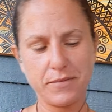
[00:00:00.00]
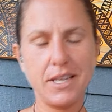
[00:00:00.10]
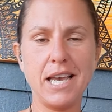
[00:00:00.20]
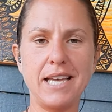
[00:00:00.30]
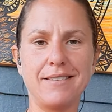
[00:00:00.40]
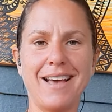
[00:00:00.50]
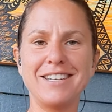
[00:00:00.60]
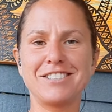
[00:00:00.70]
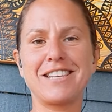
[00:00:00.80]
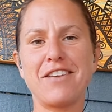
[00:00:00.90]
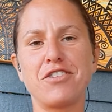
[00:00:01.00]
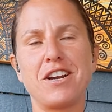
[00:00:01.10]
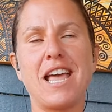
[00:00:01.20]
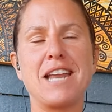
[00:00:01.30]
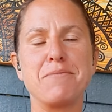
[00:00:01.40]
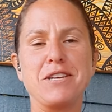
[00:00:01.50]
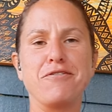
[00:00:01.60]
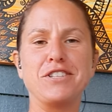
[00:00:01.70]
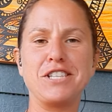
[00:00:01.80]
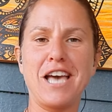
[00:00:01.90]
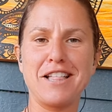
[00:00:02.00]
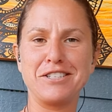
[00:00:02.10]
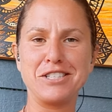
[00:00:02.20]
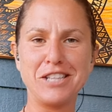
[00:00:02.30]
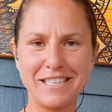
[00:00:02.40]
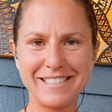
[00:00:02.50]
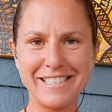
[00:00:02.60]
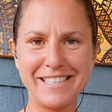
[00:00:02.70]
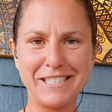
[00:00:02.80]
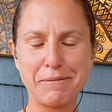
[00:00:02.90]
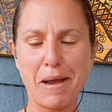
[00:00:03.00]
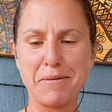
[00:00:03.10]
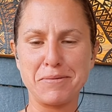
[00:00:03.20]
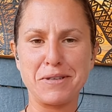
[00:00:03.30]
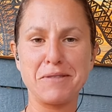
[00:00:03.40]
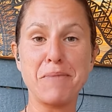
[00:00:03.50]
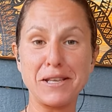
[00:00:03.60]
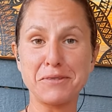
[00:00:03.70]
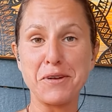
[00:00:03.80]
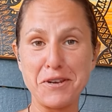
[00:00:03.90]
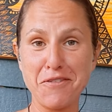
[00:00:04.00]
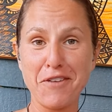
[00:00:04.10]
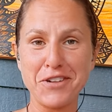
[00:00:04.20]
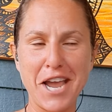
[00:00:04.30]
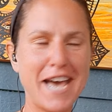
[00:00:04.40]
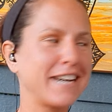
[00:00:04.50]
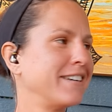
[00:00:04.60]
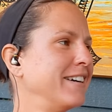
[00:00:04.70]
Yay, I just gave an anatomy and physiology lesson. It's probably the best one you've ever had.